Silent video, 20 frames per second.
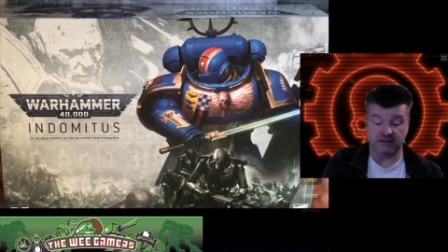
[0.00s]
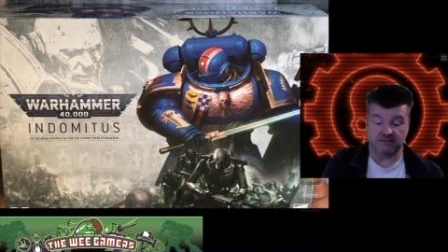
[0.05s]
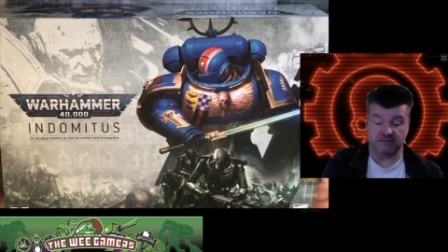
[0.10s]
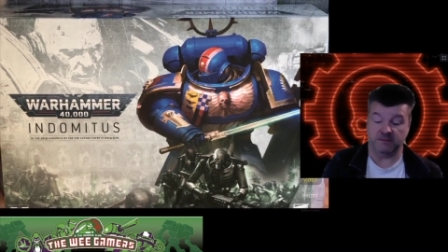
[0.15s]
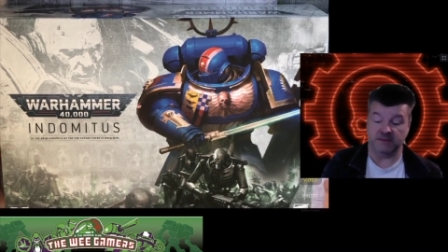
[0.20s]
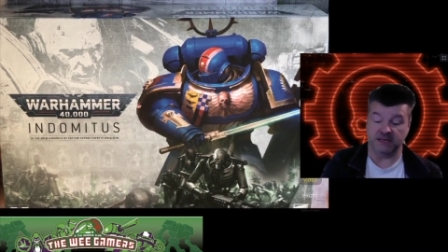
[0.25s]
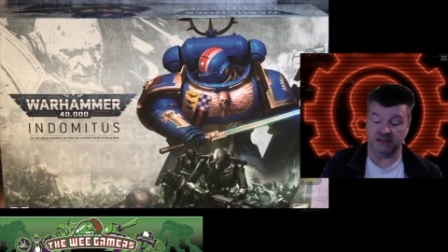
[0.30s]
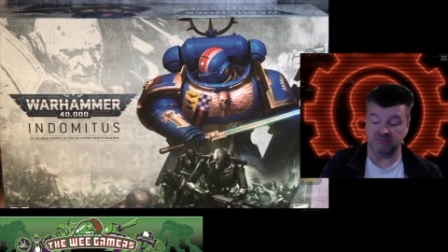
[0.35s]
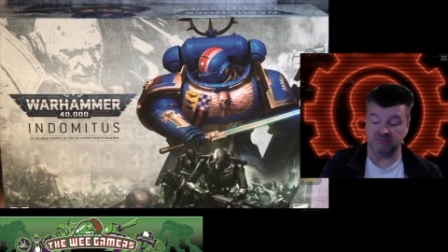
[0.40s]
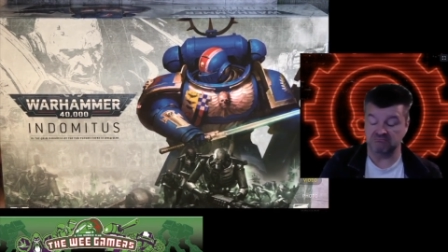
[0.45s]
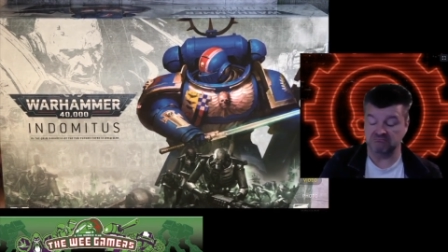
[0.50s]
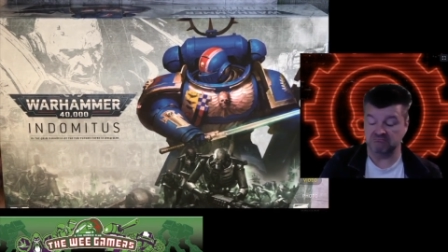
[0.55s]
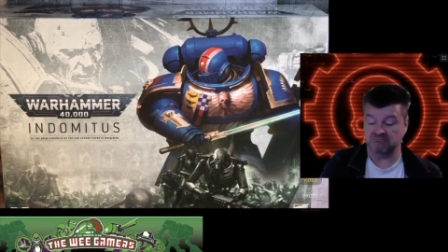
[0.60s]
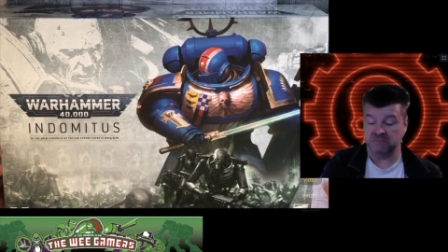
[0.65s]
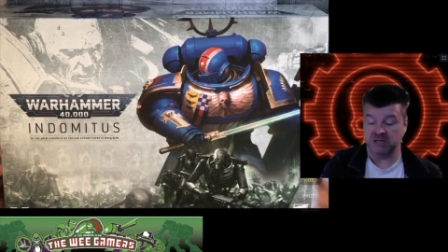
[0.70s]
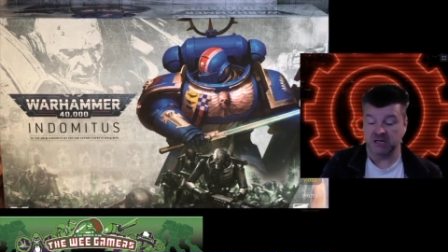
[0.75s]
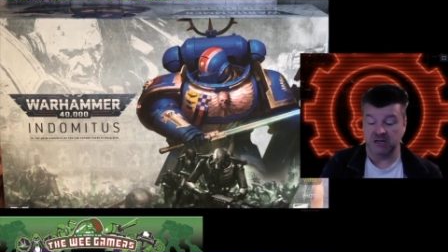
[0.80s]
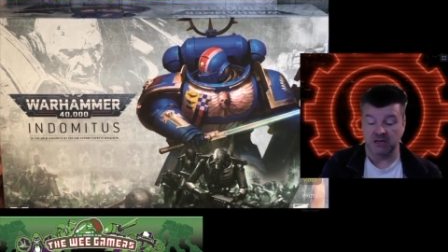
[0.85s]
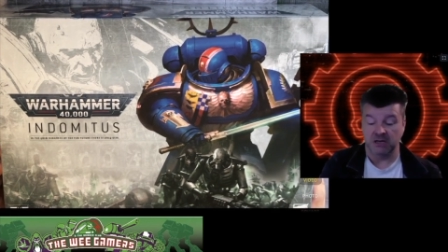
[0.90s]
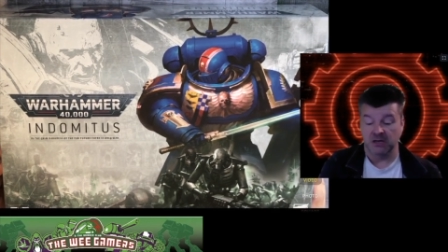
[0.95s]
I mean,
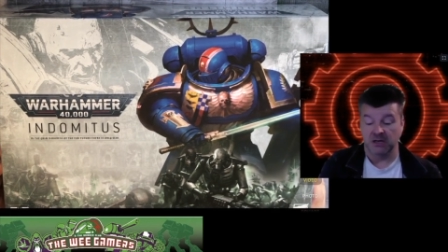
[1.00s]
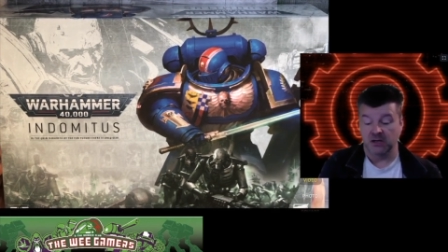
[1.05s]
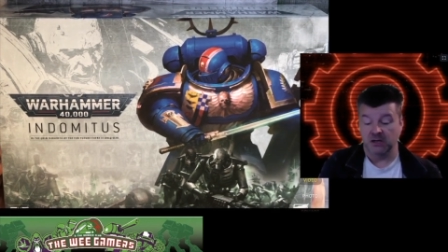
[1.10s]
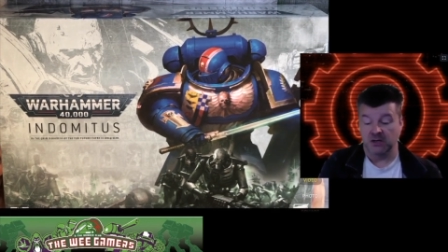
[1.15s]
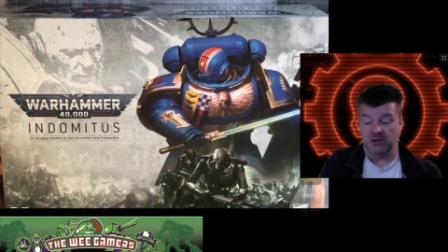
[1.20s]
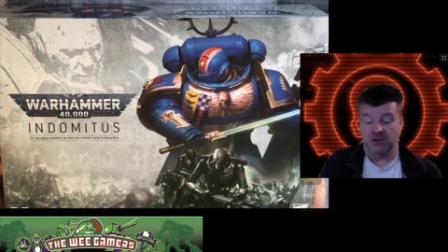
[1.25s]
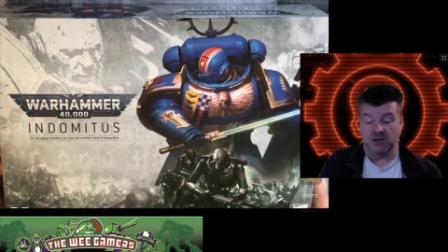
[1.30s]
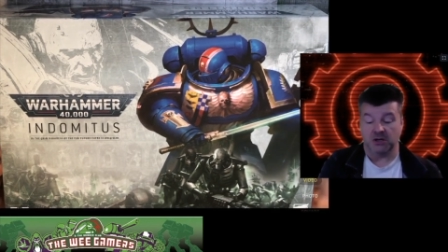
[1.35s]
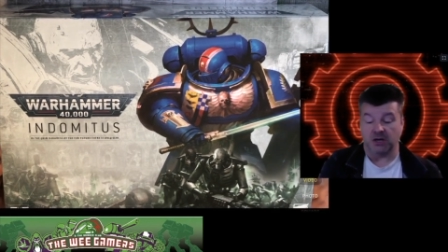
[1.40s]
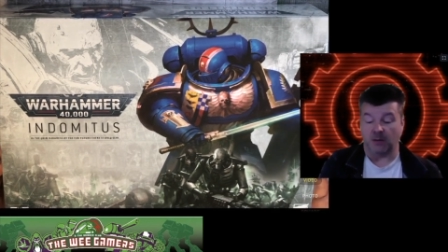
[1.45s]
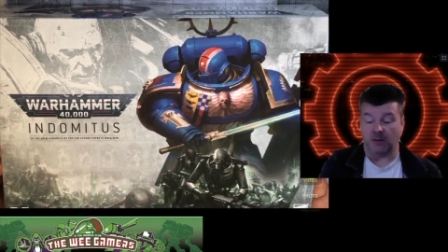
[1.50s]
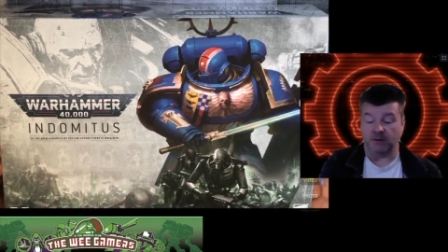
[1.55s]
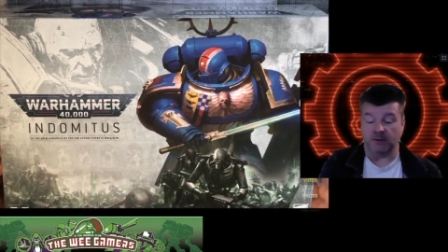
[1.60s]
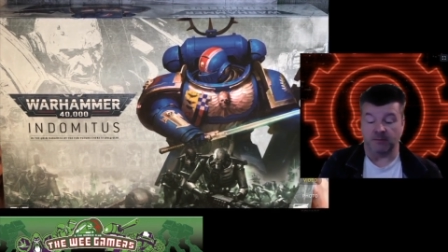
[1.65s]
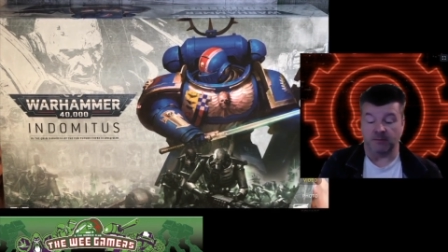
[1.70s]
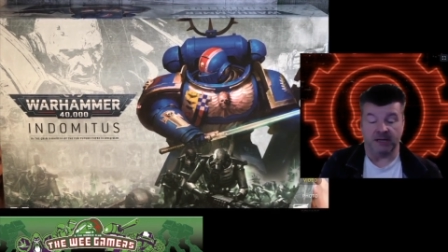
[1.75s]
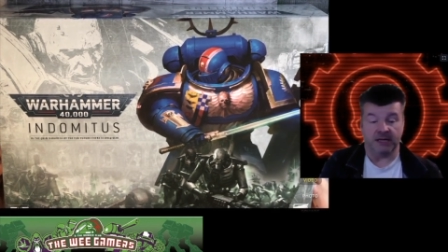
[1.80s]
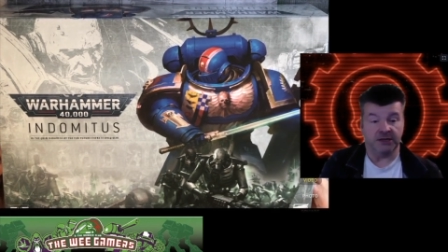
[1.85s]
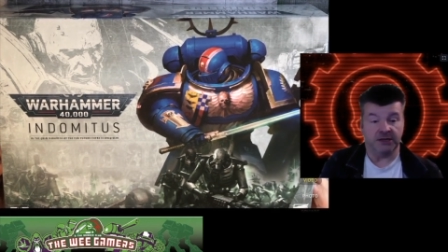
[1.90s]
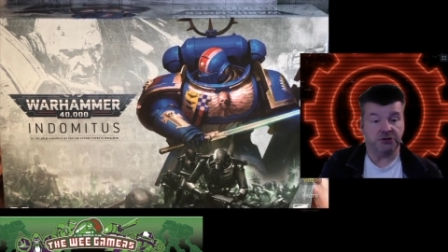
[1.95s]
a couple of
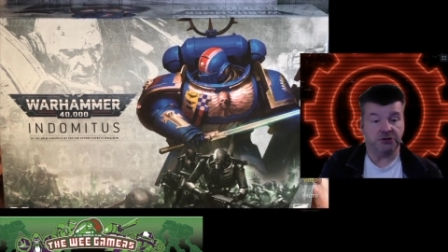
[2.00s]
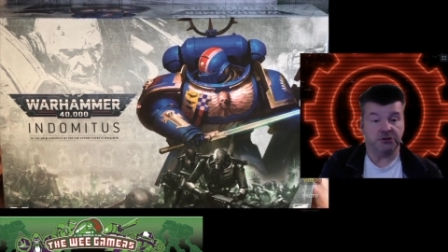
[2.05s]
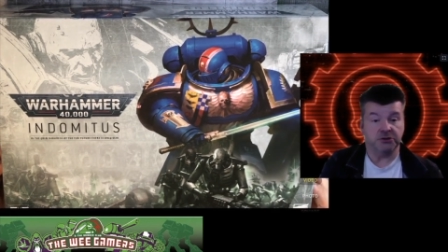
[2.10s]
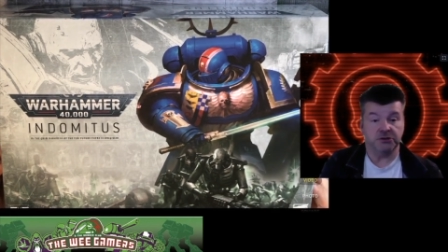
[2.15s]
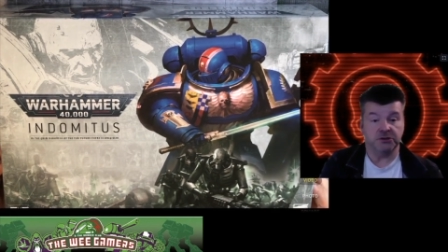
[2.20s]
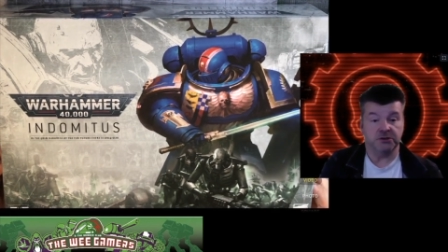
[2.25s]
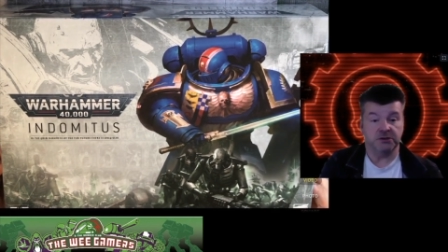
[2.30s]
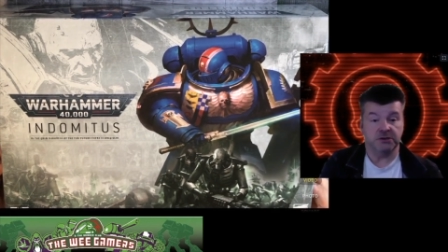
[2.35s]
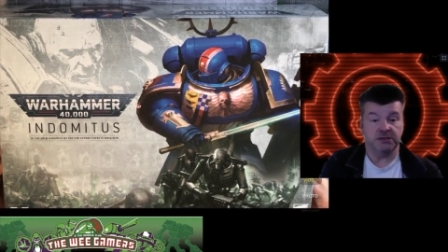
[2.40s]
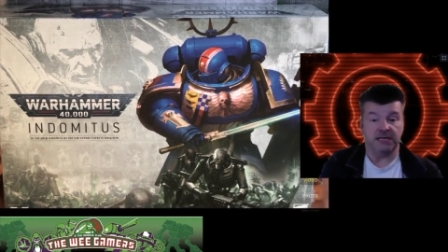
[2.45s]
miniatures